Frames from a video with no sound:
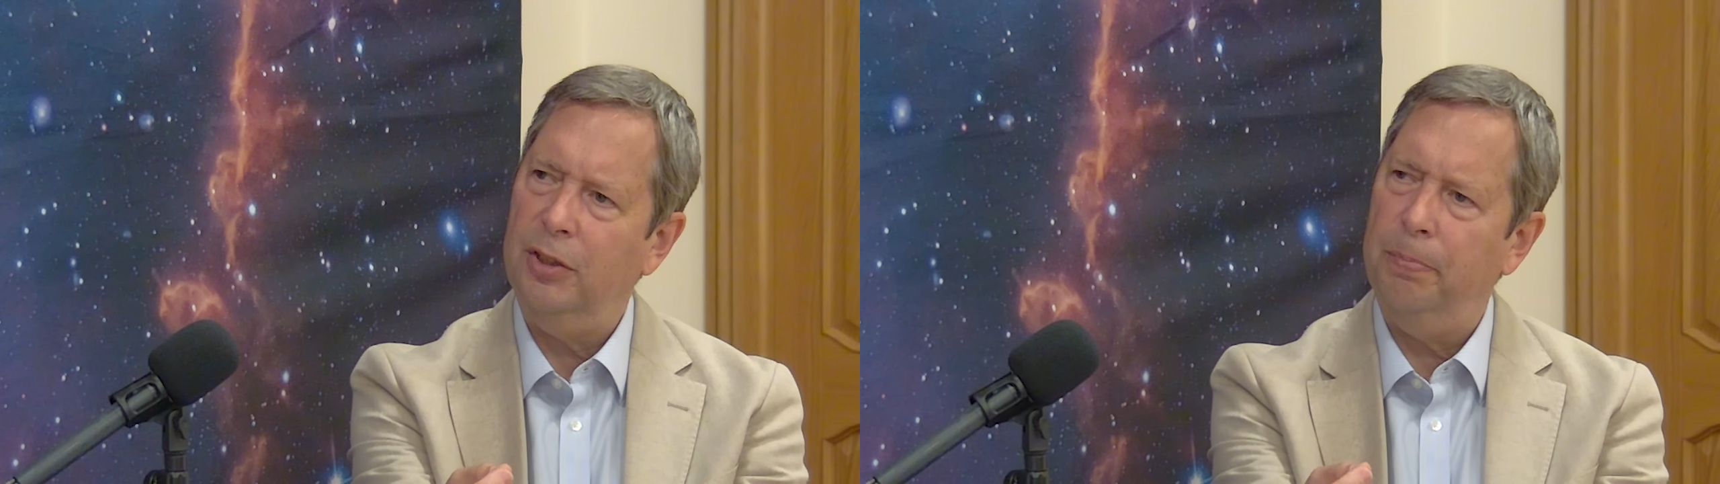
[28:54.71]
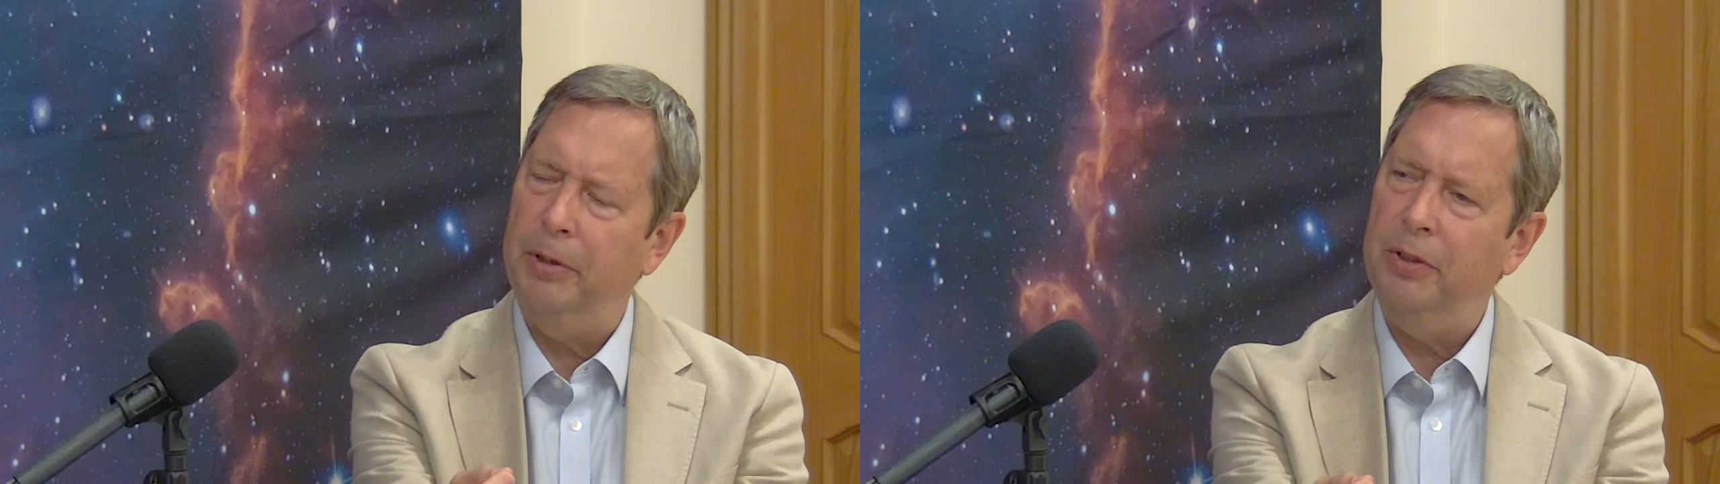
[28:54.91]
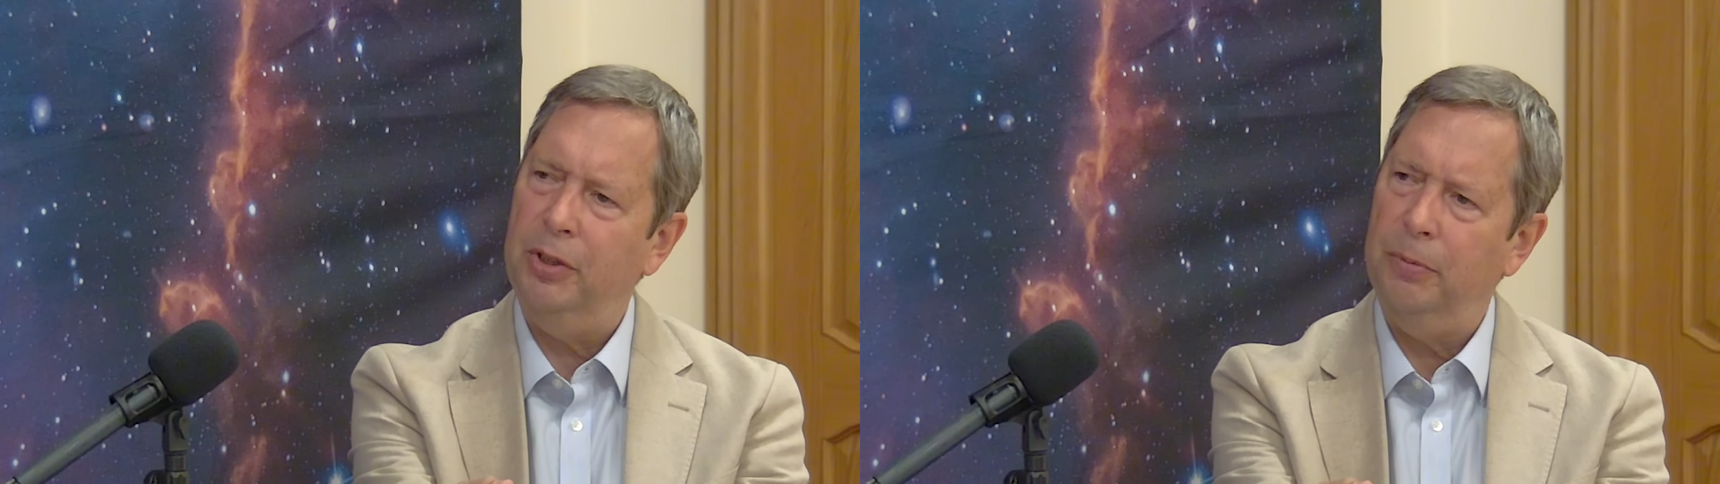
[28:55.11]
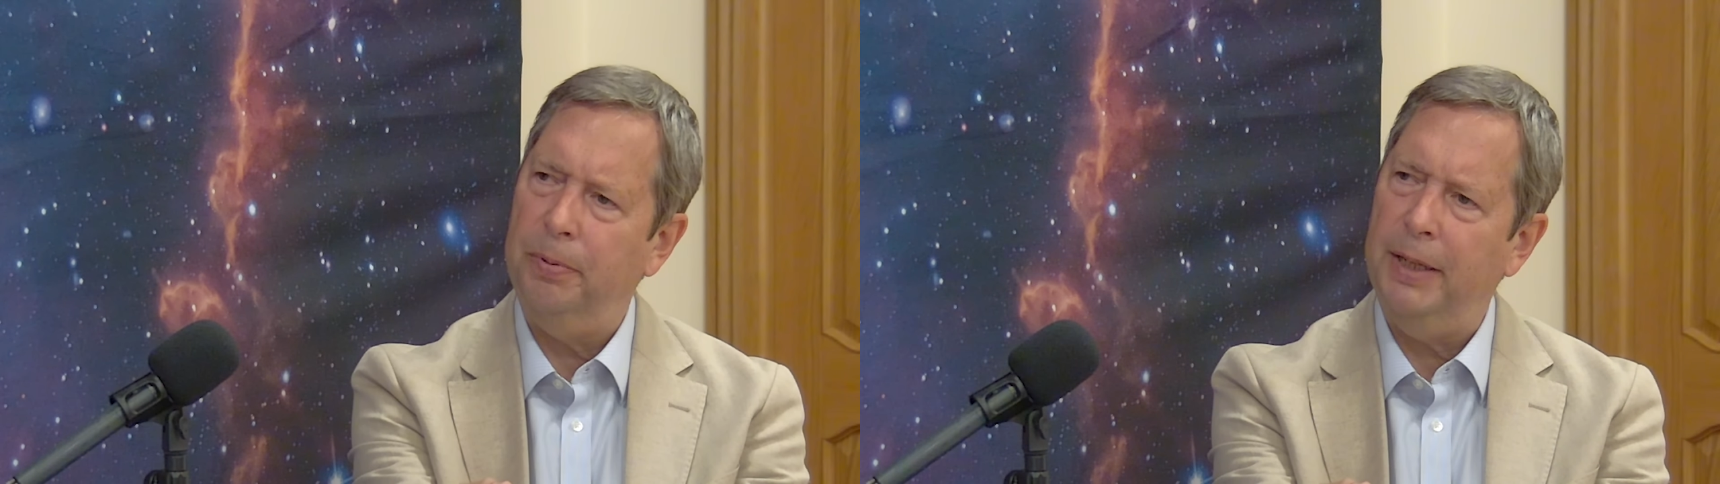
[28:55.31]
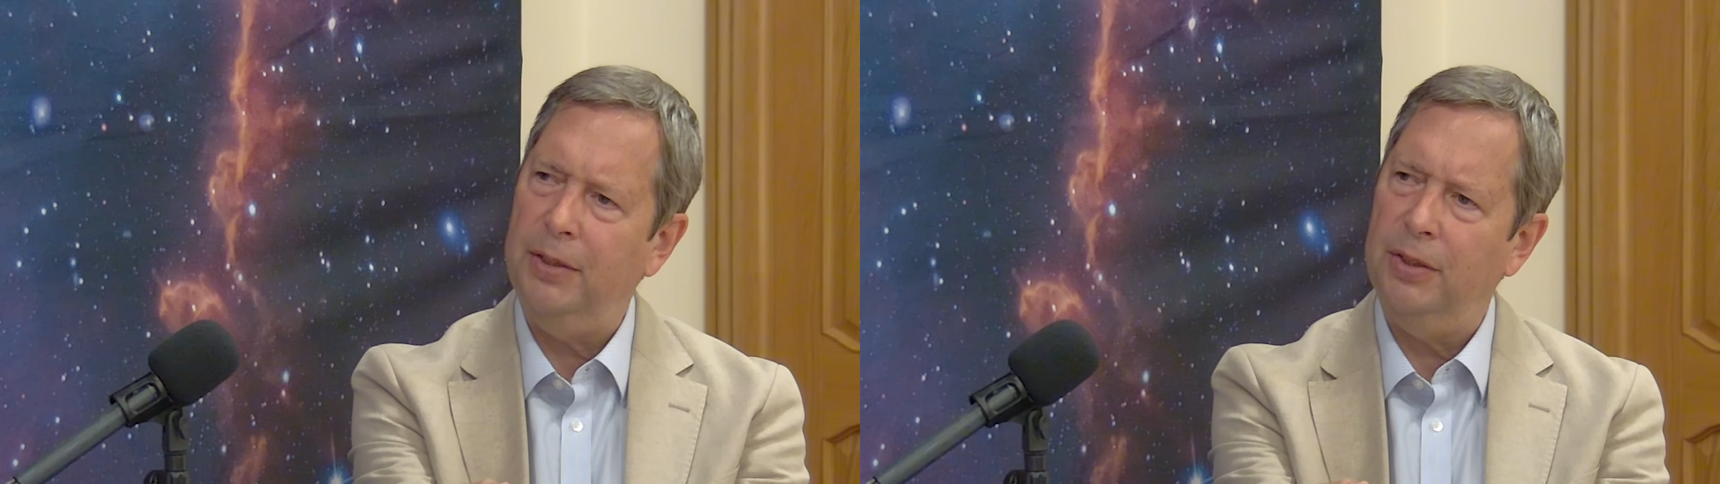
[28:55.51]
spiritual
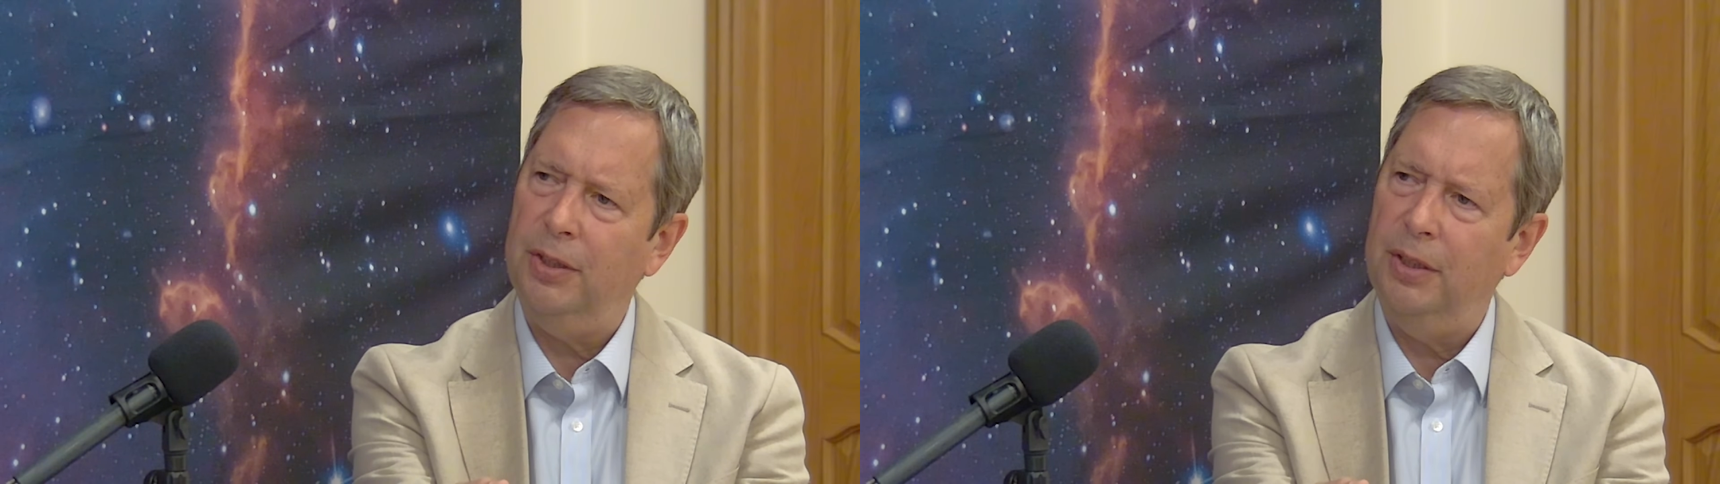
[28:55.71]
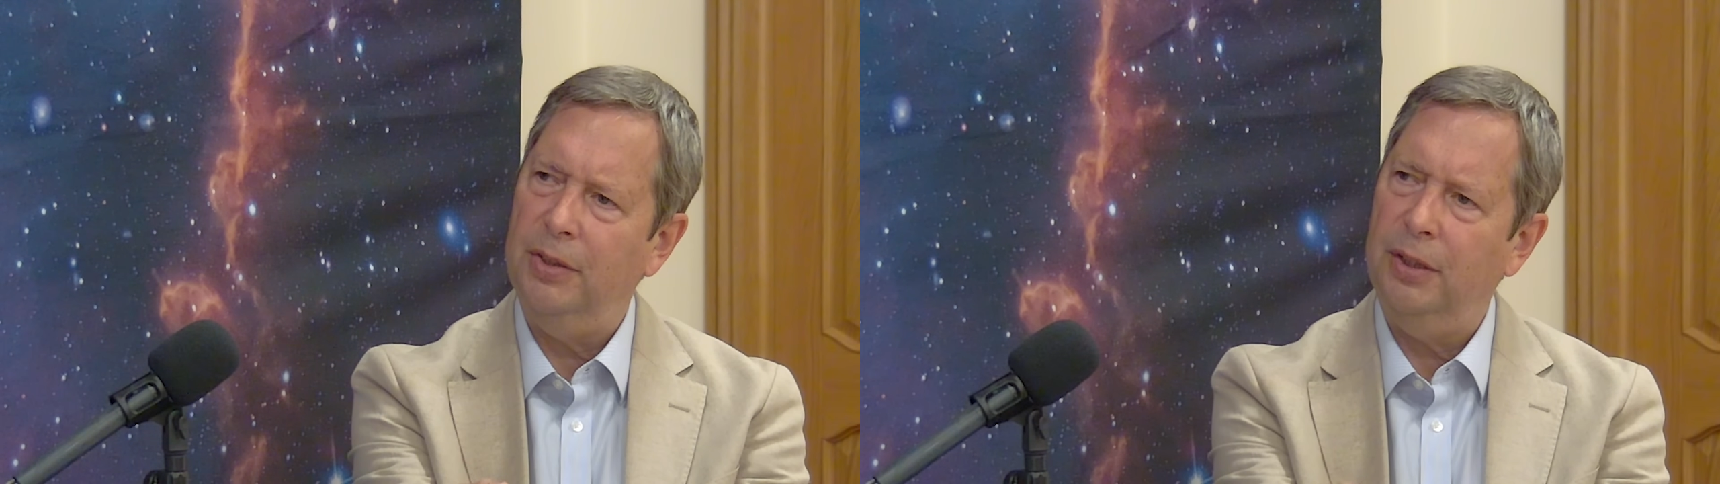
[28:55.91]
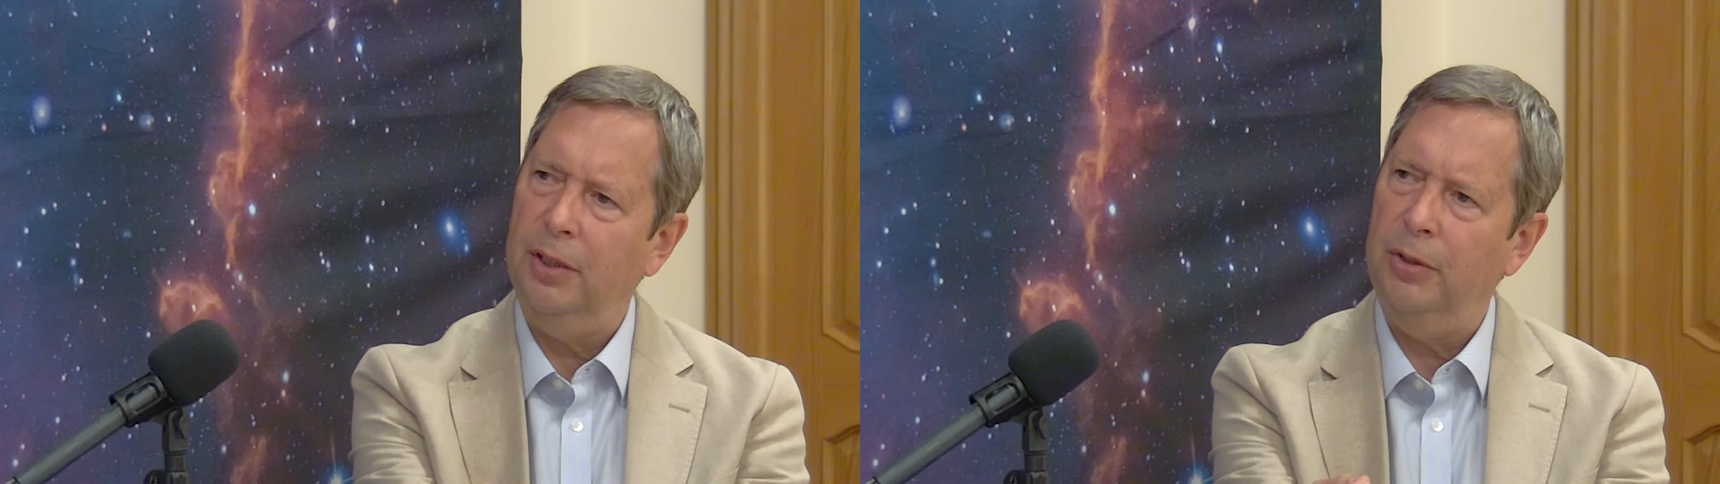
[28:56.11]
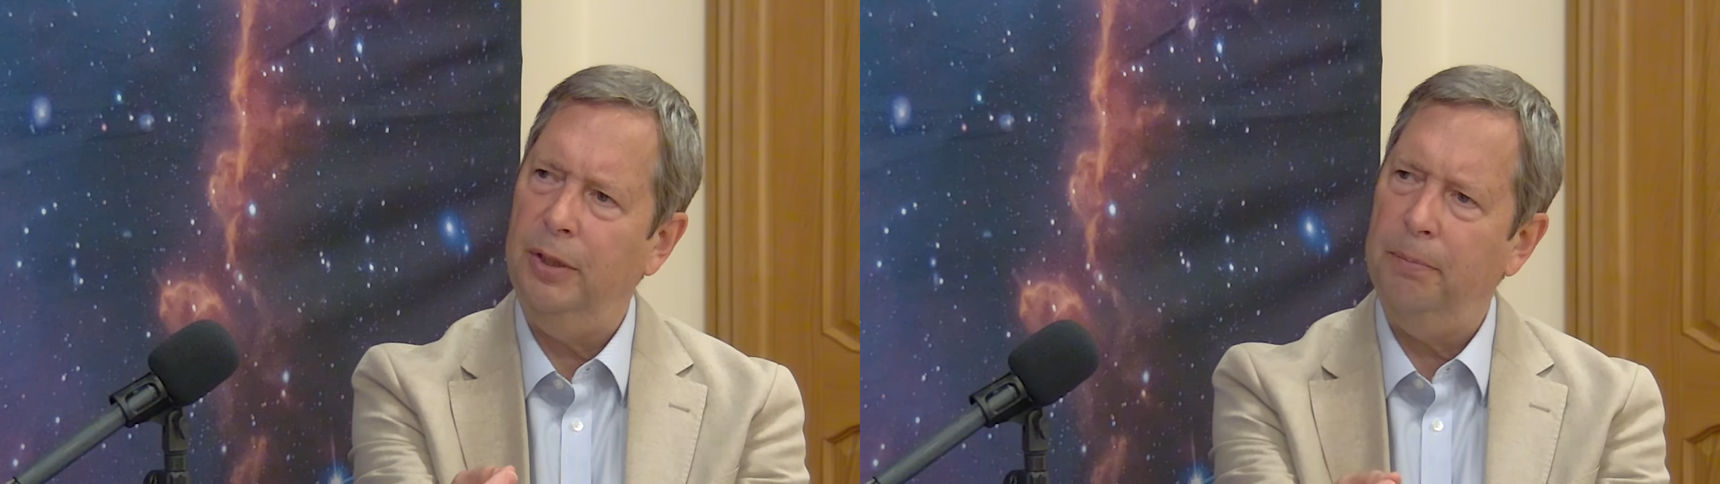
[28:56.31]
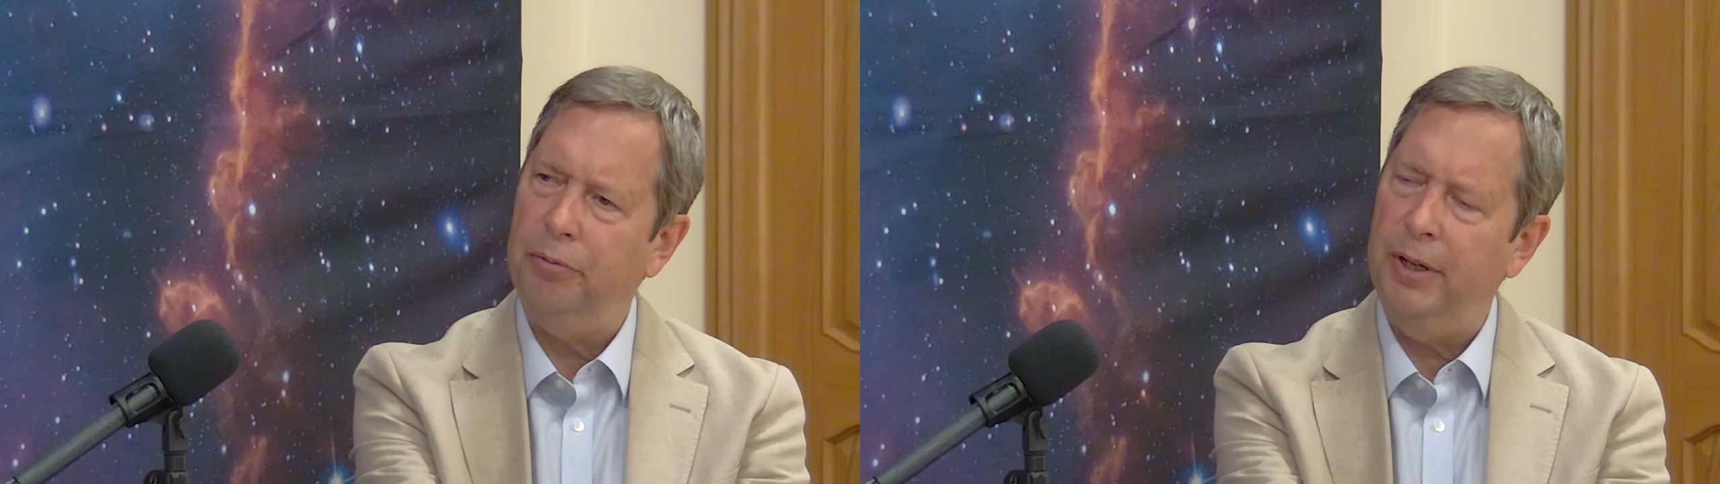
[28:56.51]
practices,
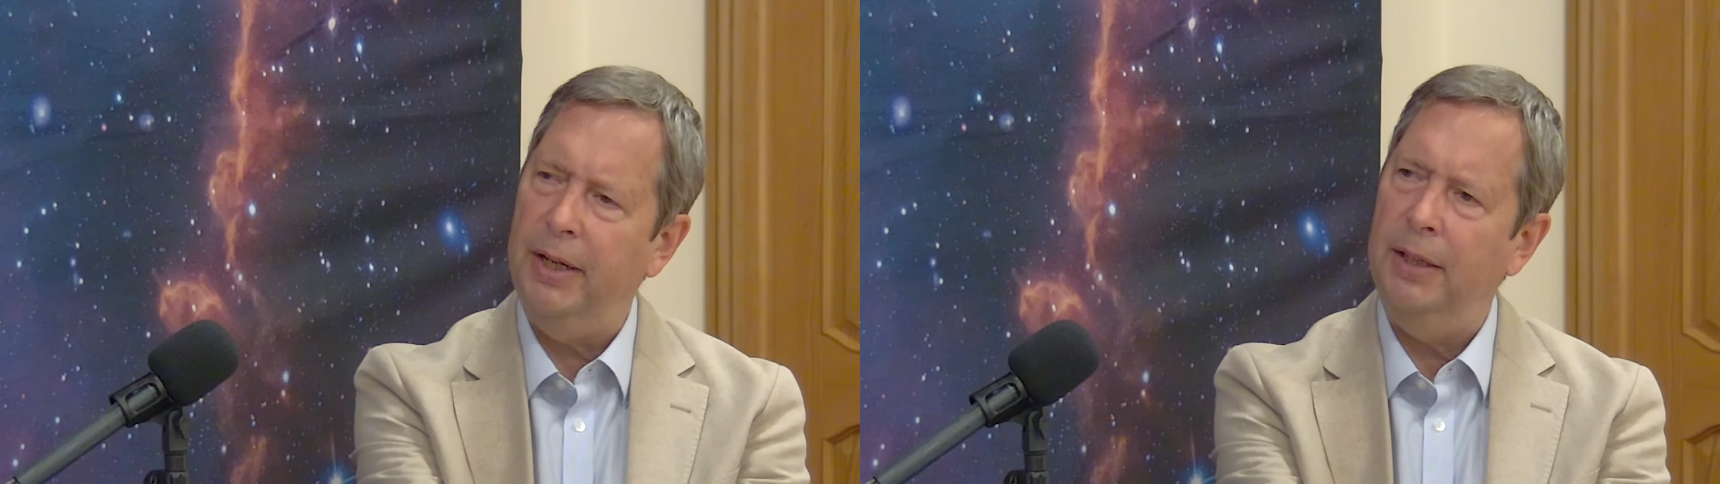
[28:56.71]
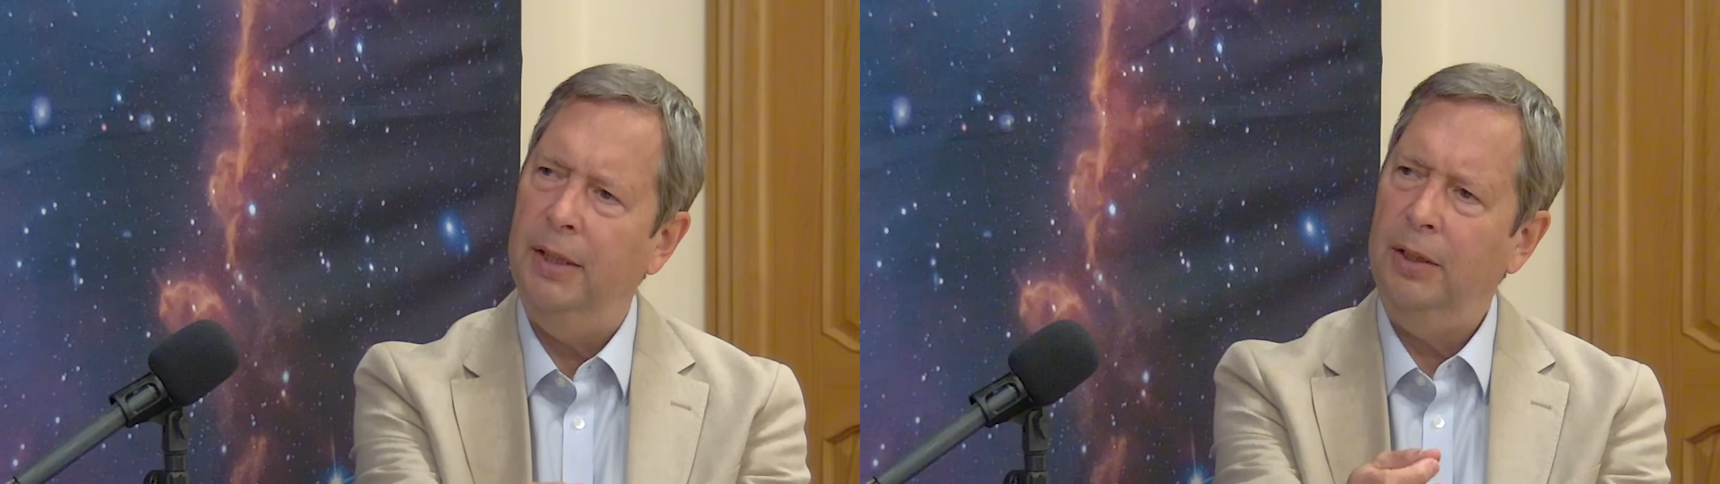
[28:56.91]
including prayer,